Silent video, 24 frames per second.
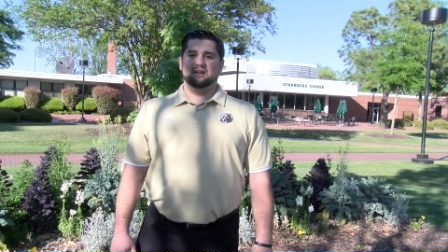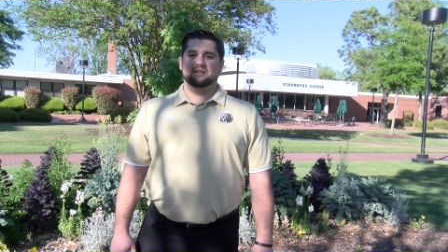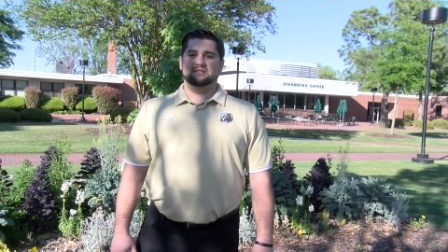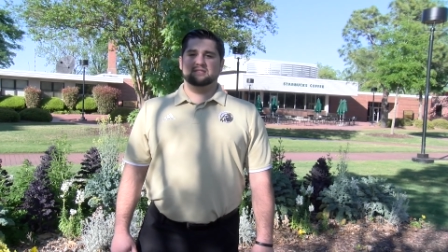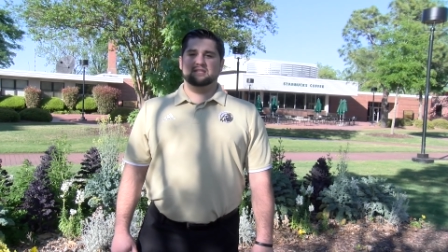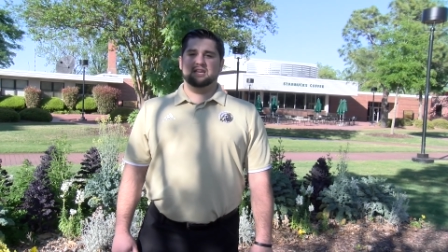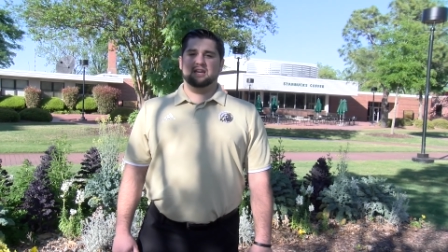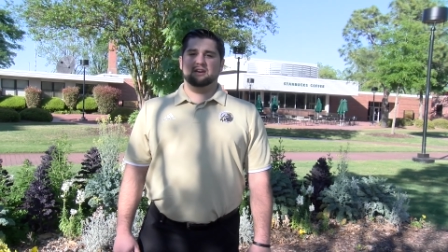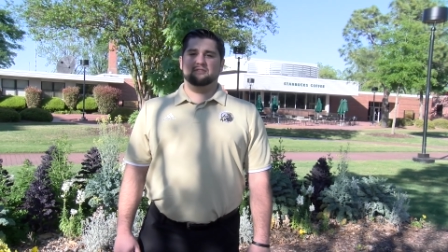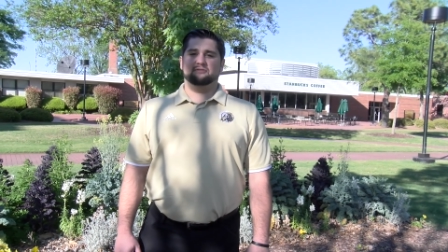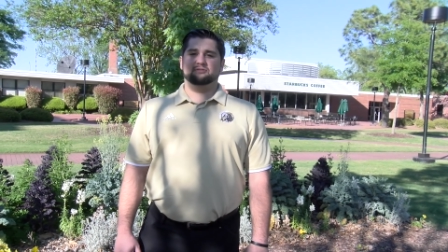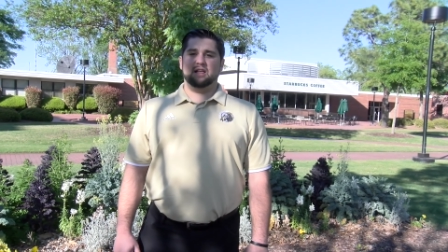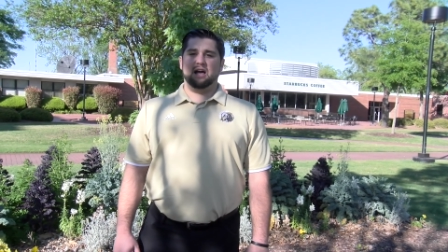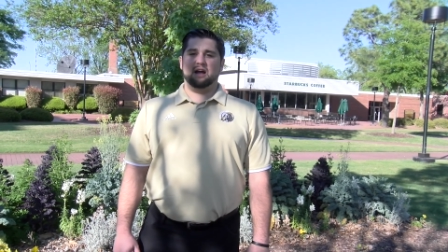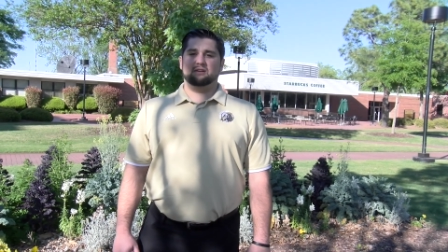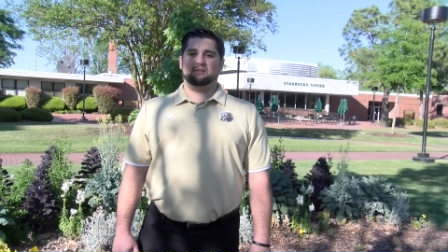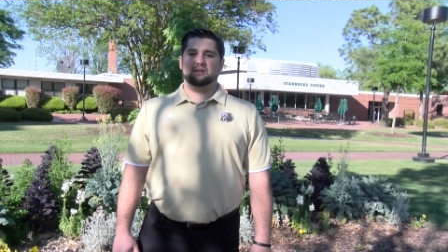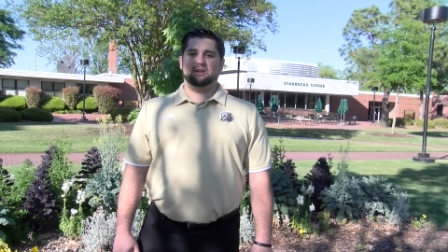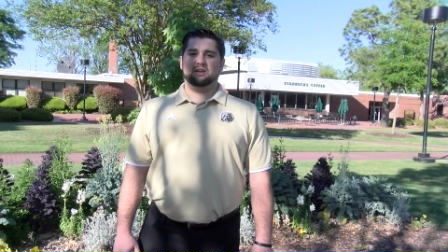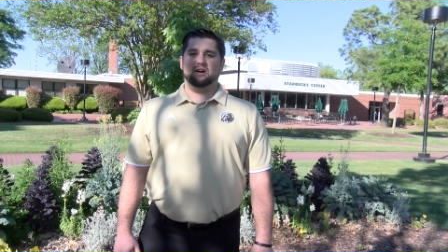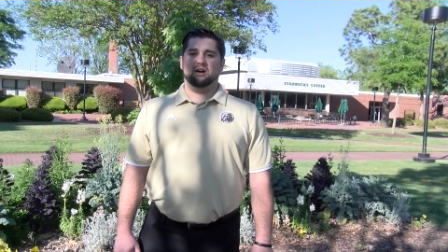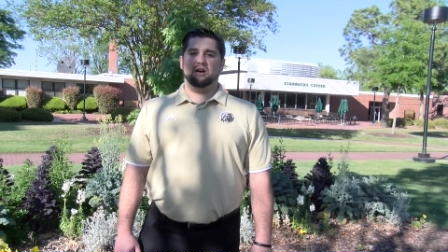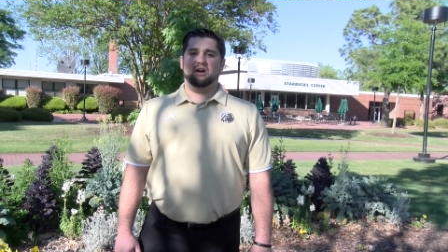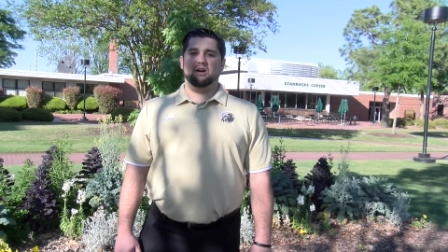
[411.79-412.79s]
DF
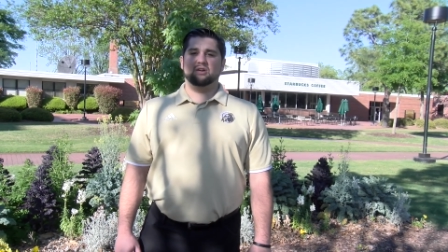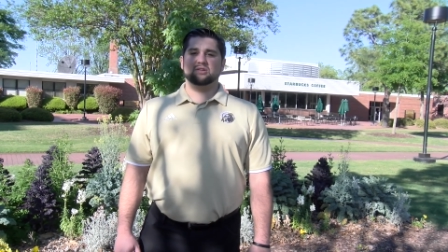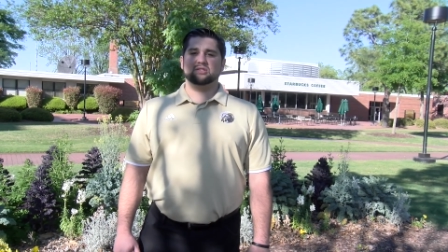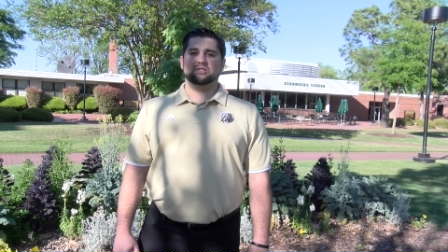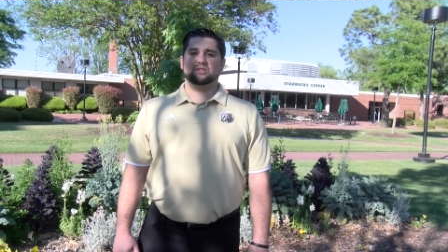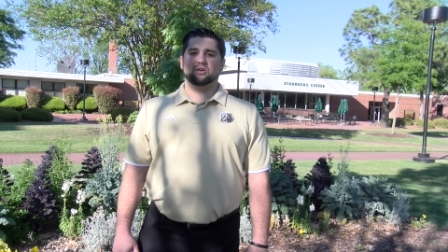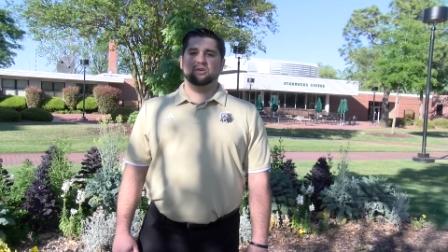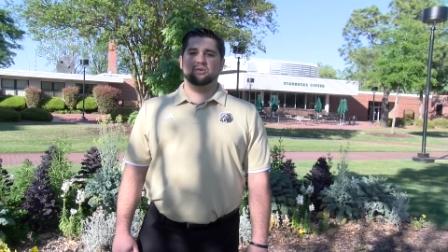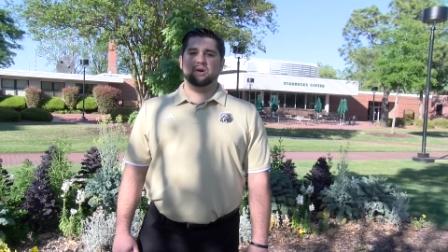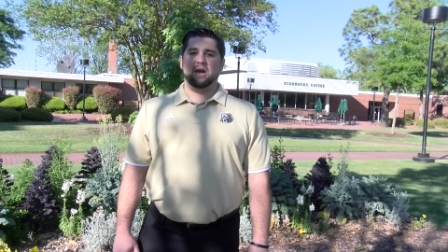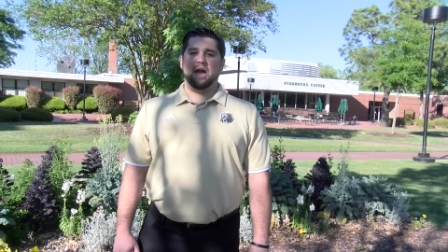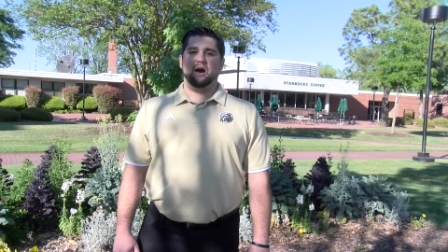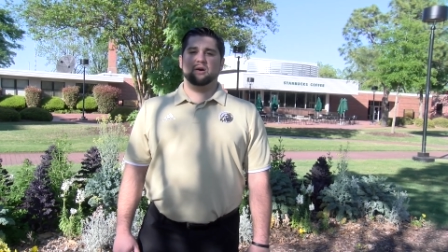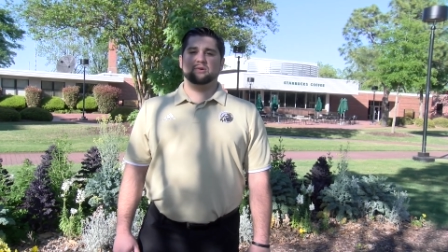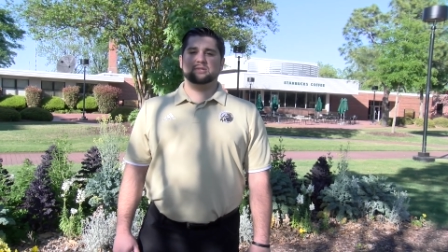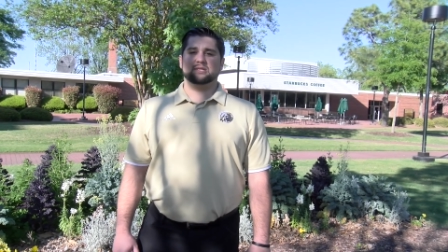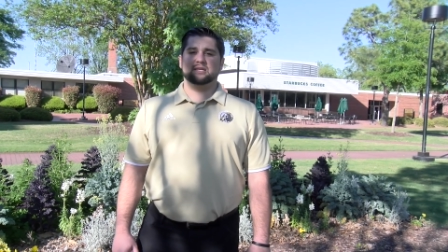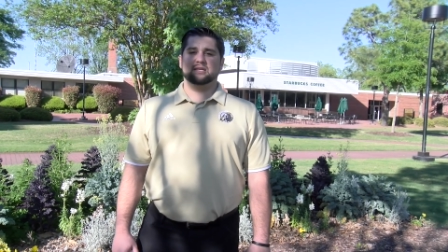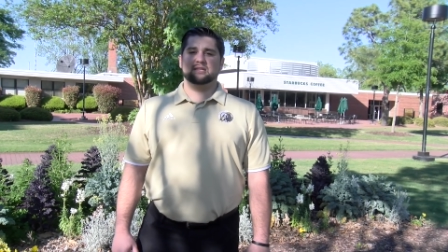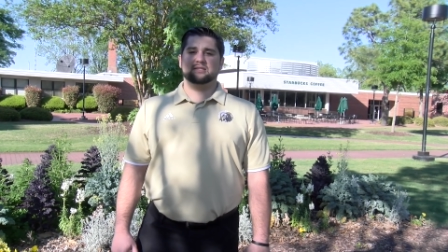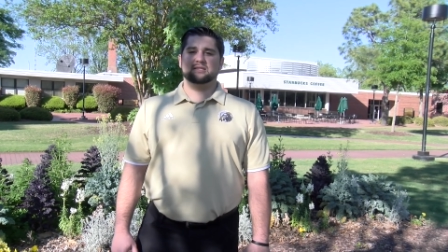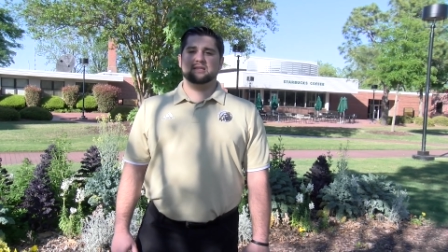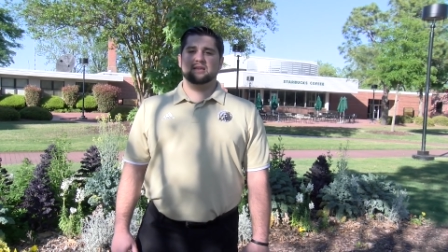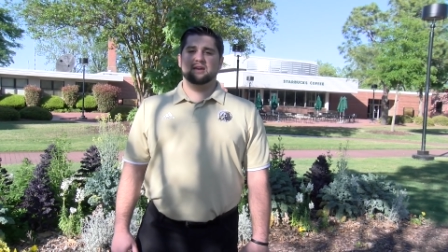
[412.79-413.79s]
Lowry also
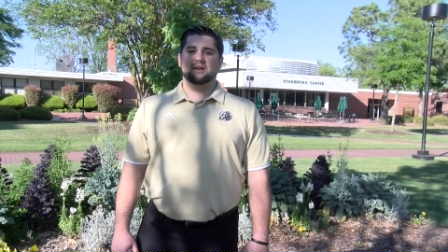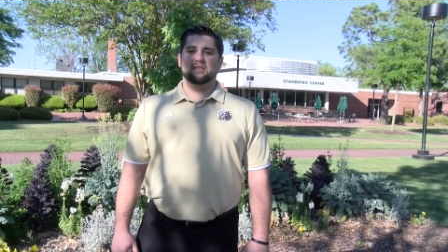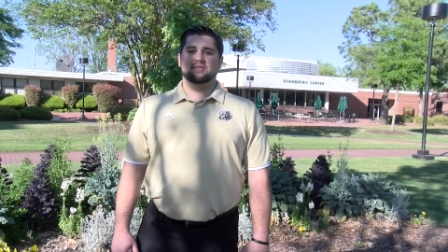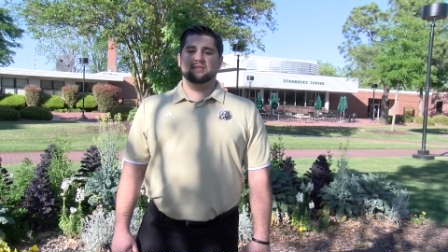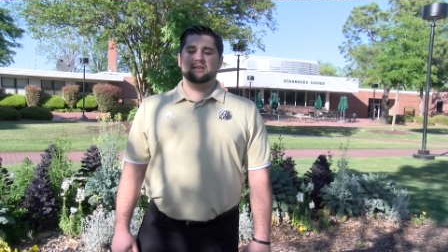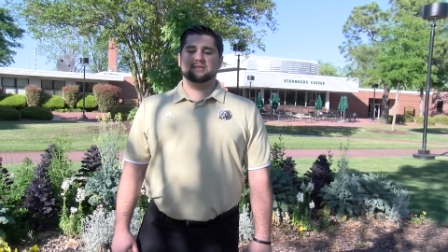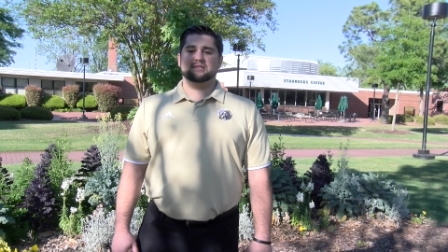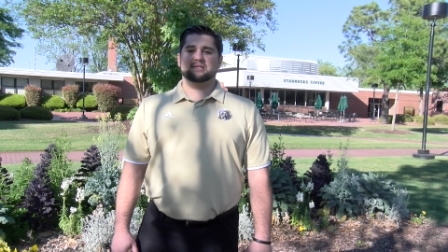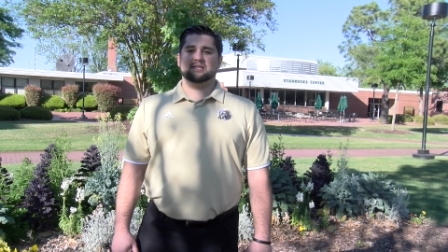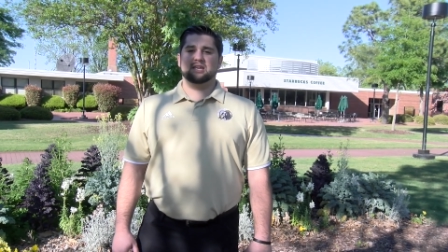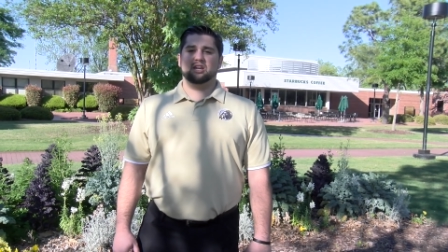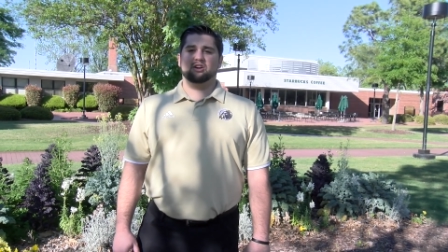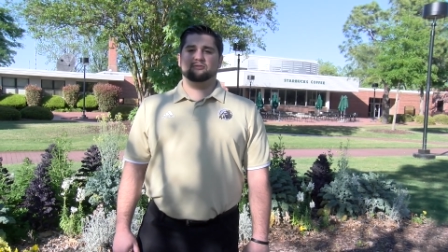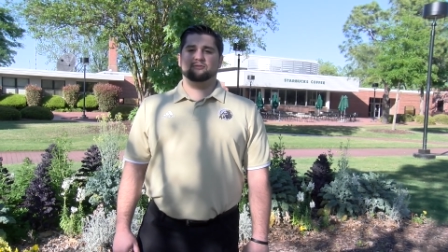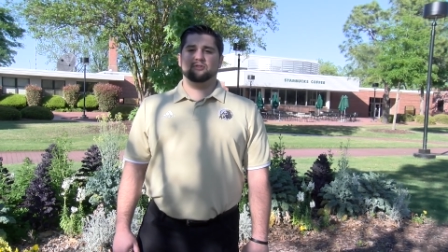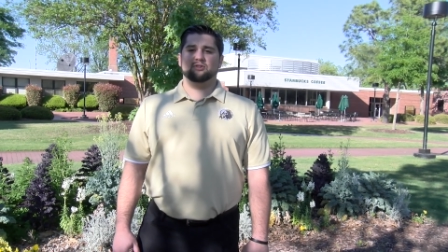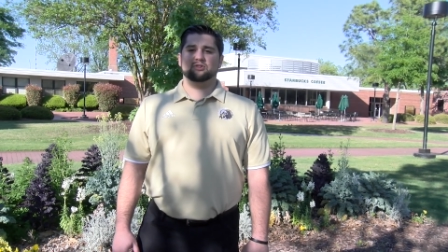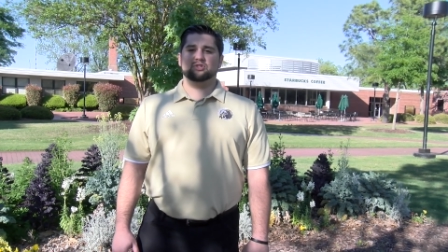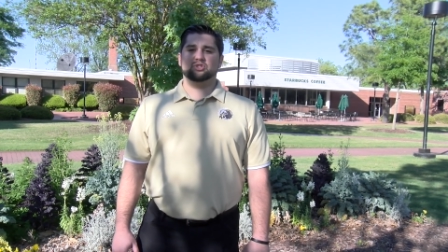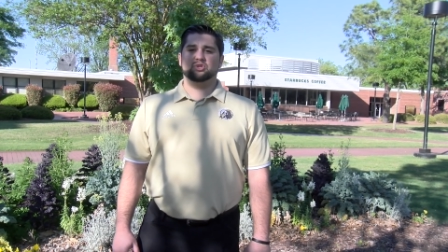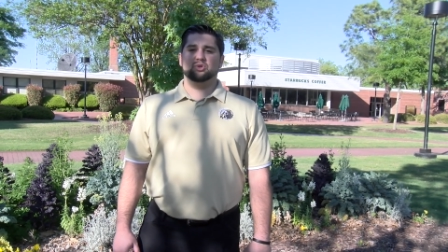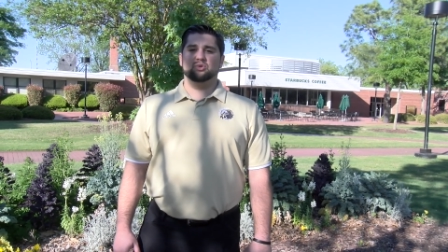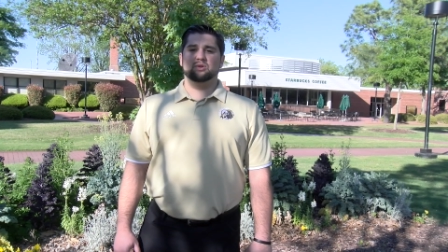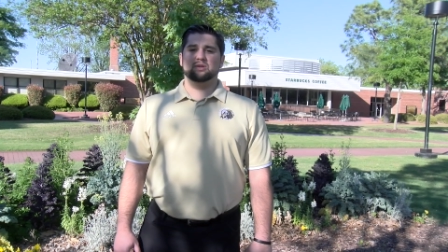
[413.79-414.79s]
houses the Center for
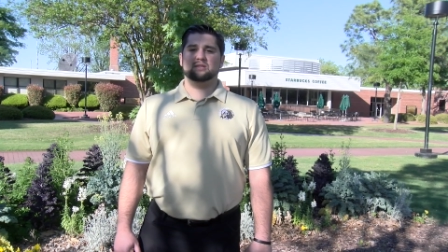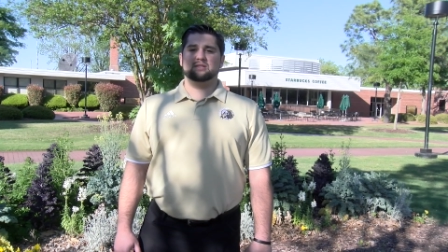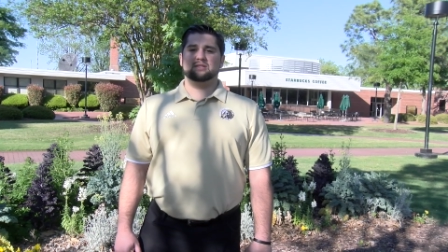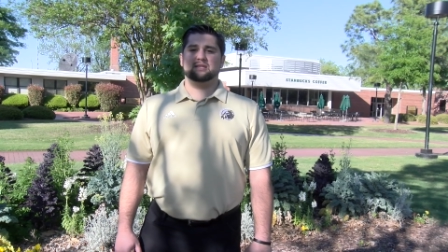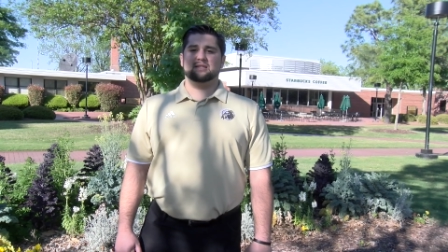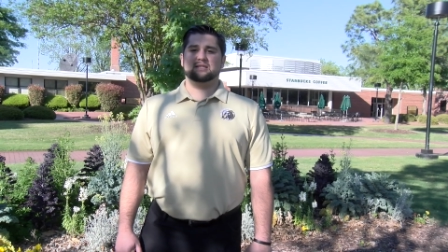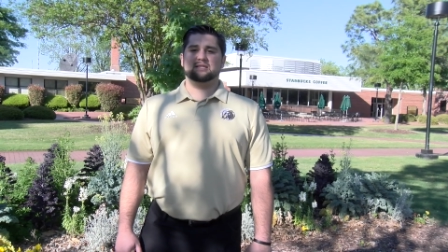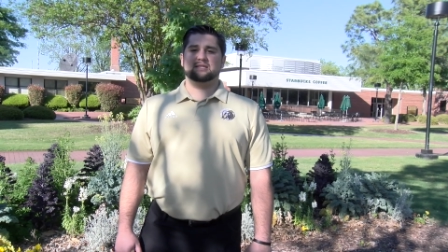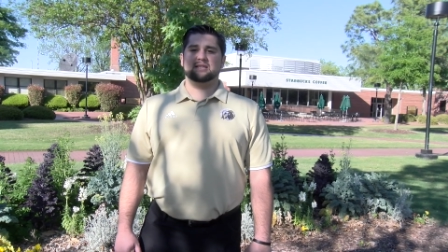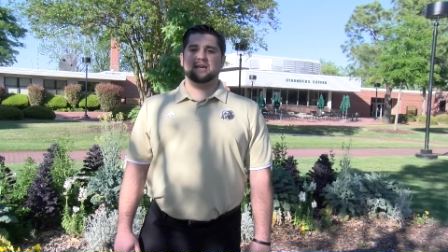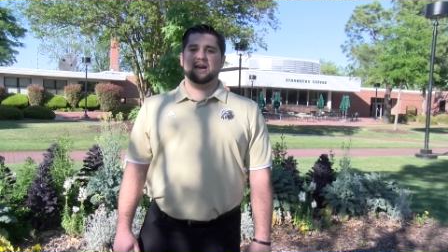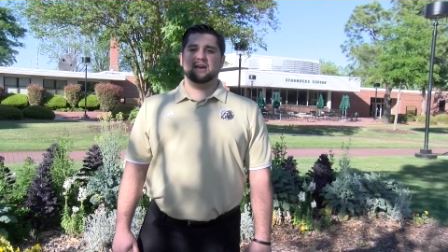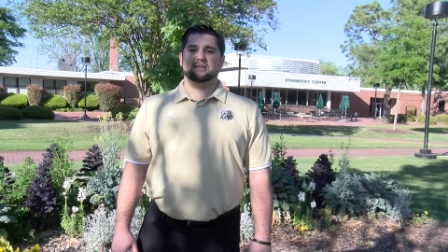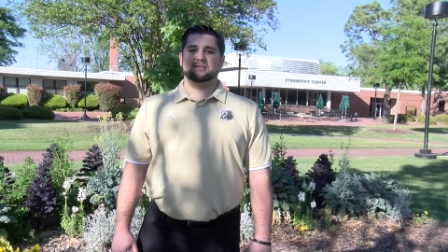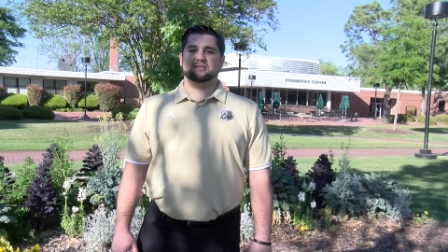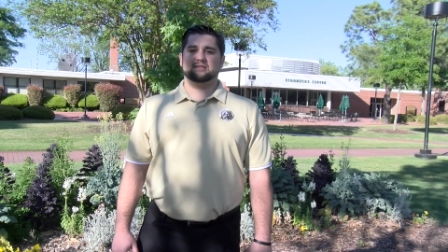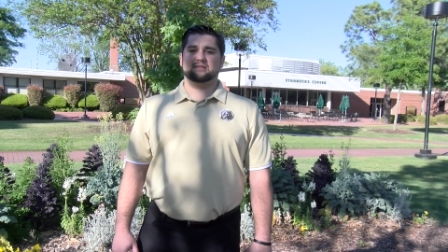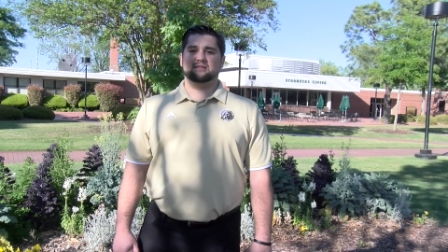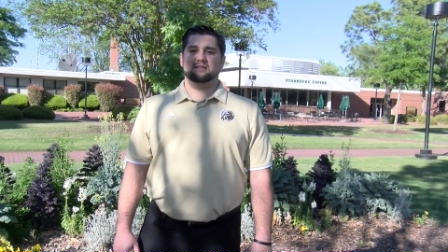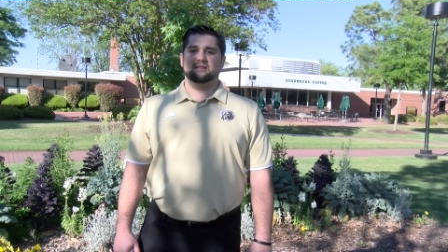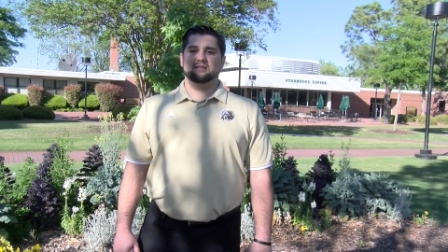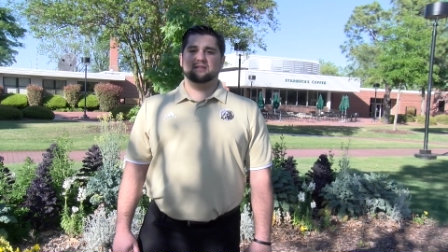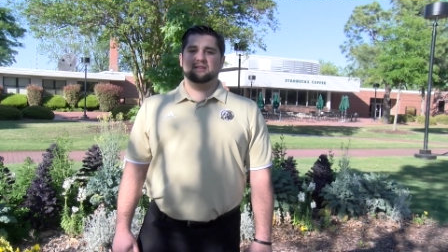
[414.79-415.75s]
Student Success,